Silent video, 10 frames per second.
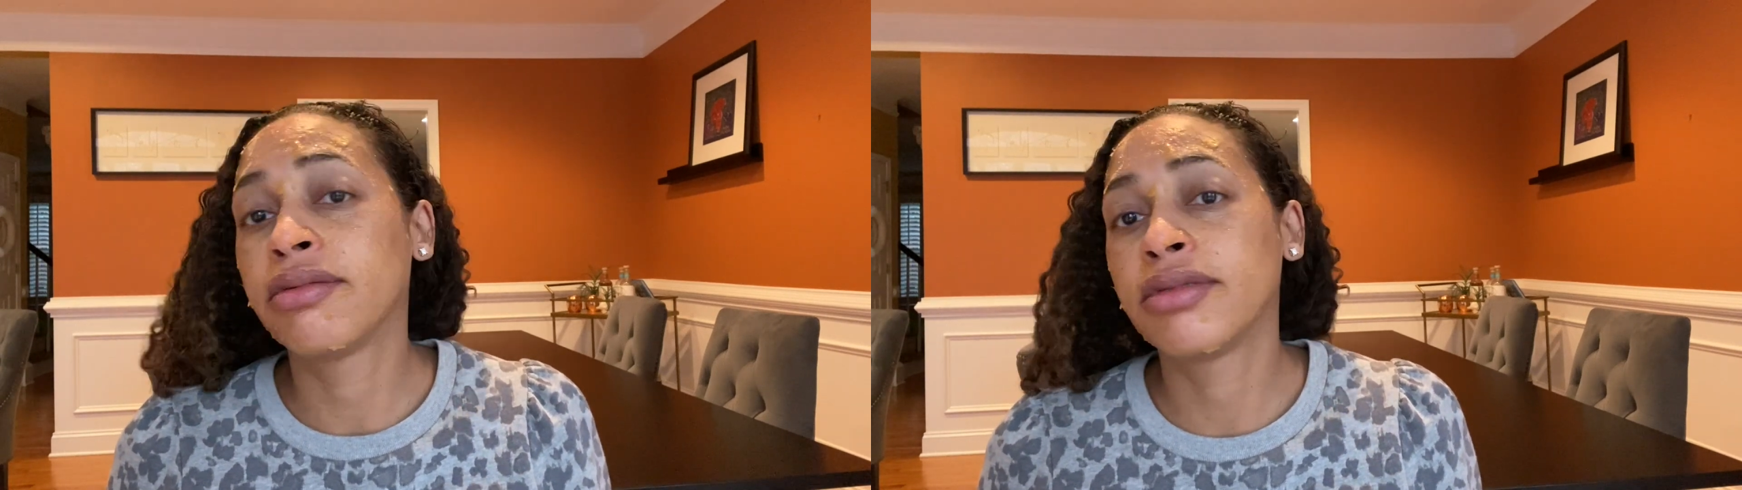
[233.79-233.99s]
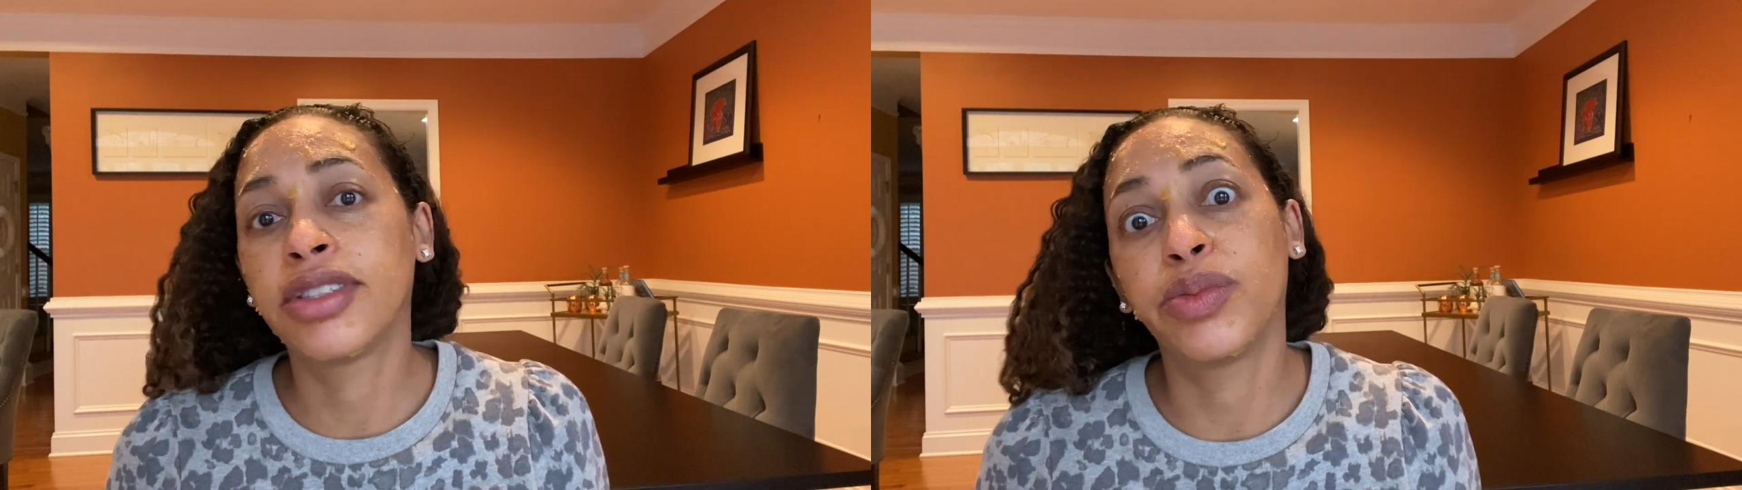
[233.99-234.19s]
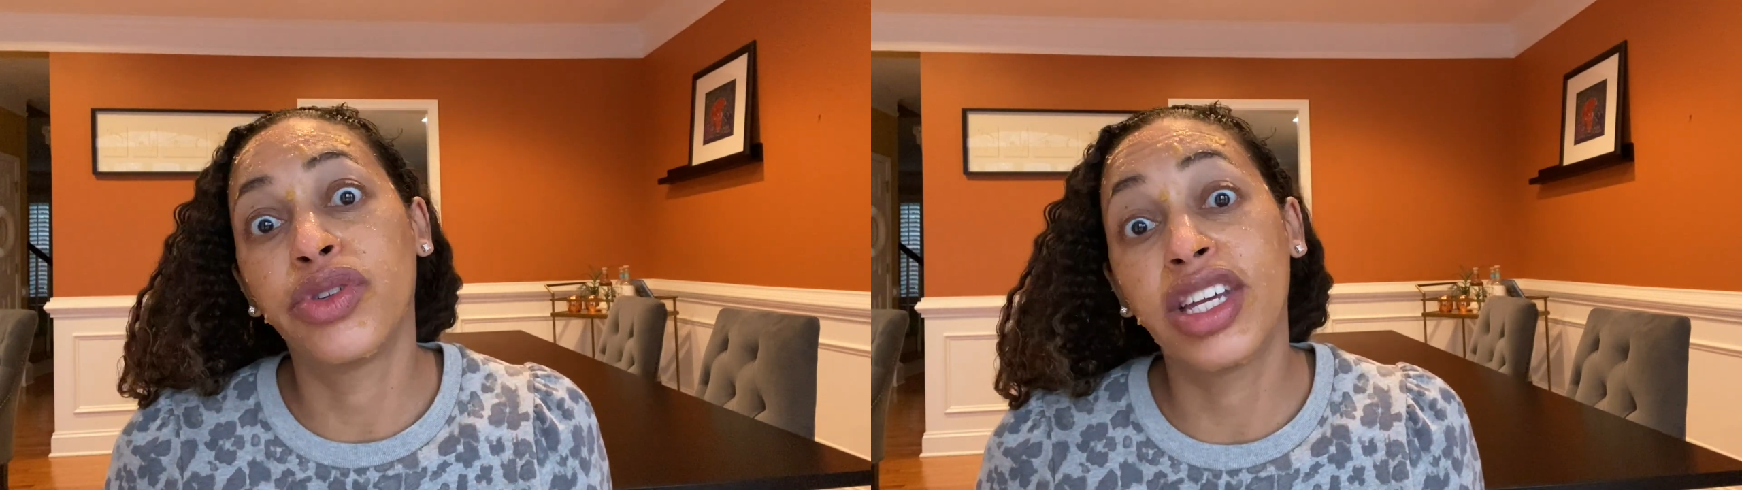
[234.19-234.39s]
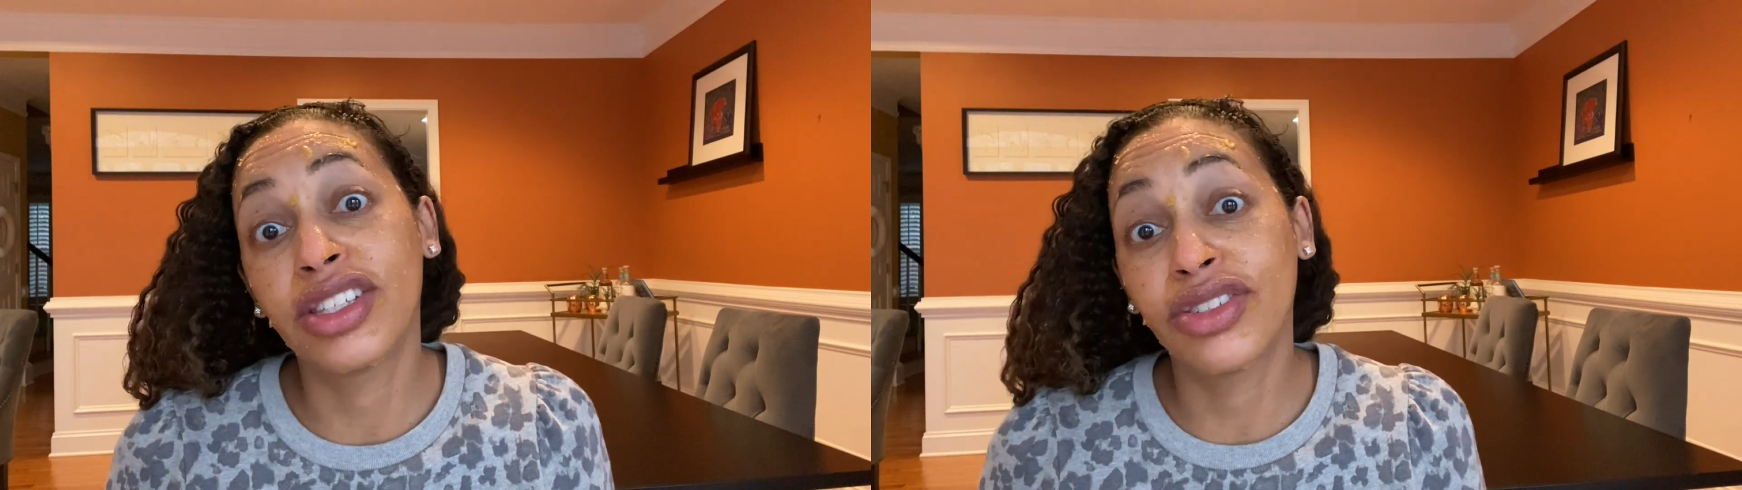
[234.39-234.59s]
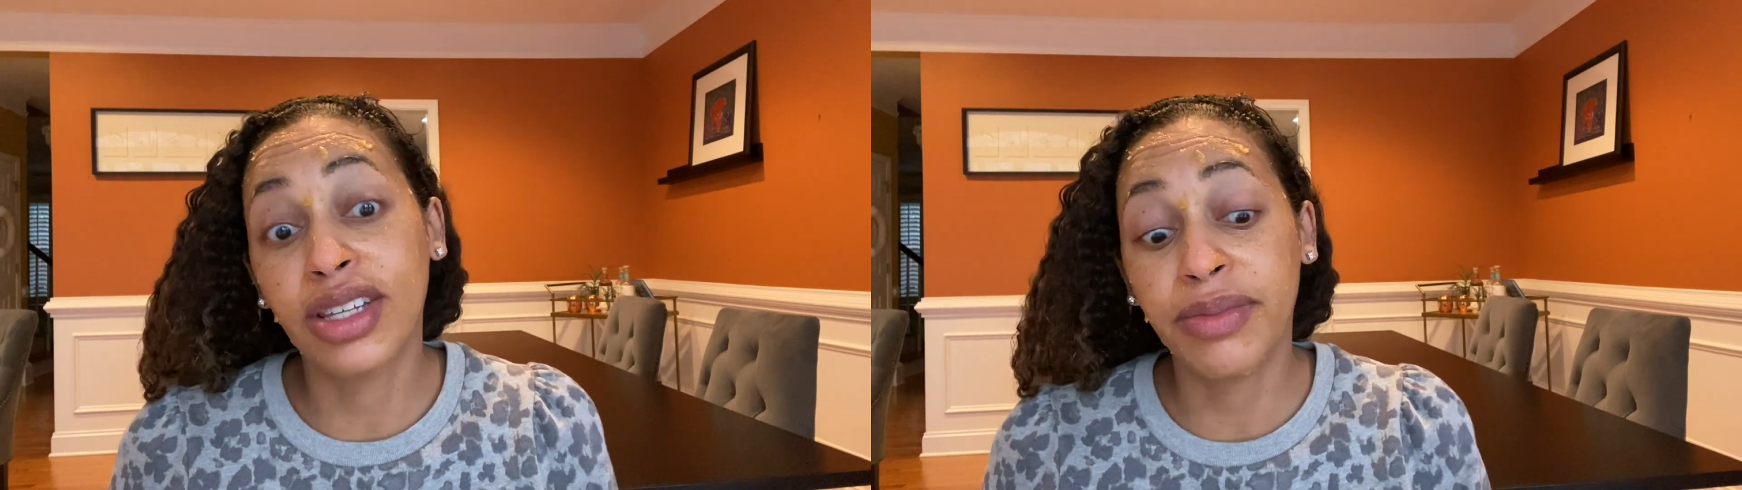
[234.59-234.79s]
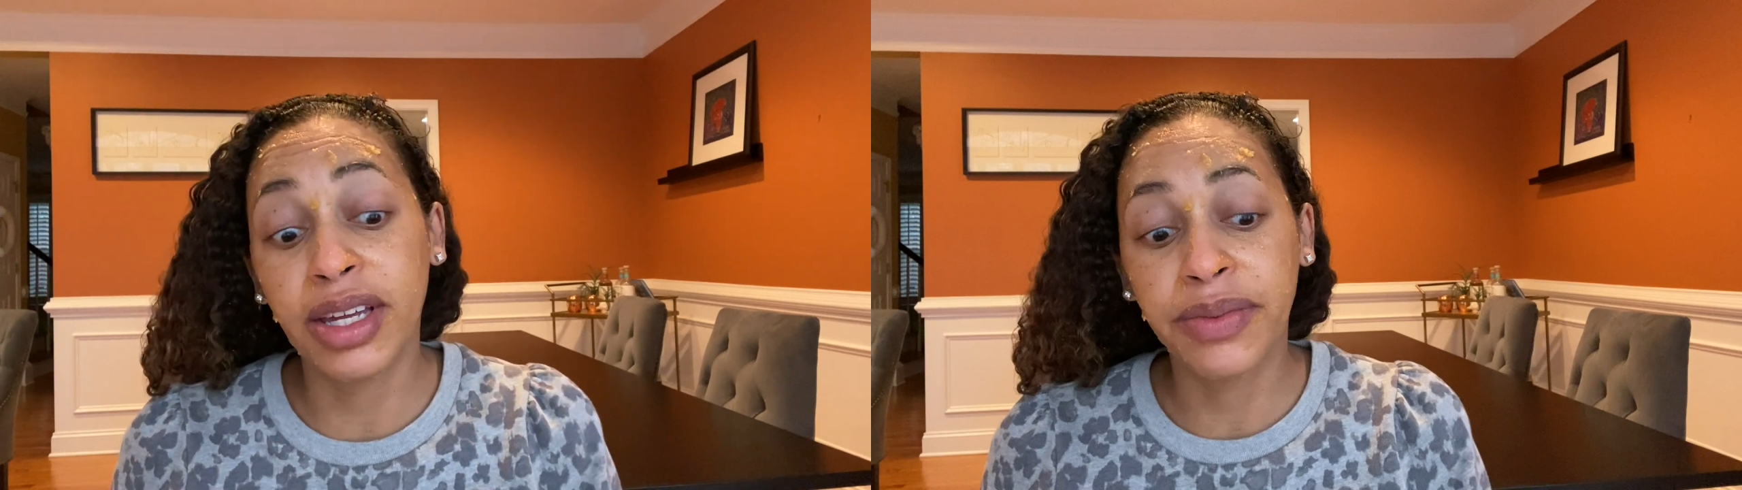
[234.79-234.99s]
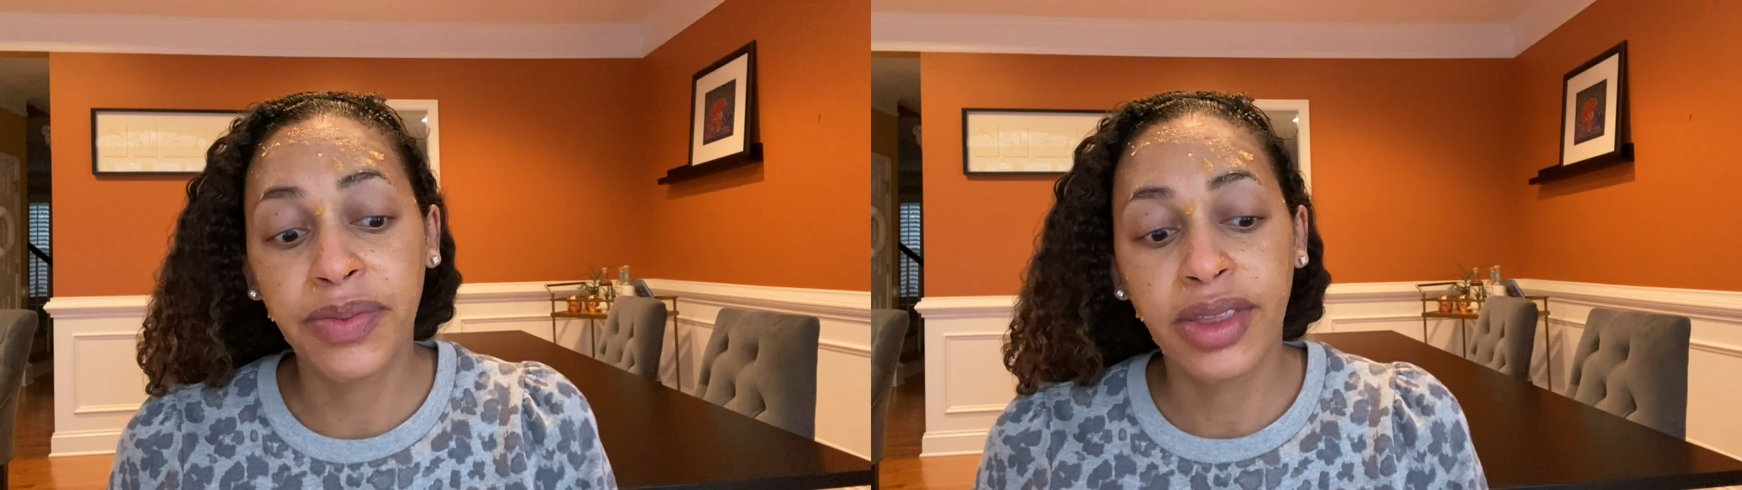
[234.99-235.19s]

smoothies or something.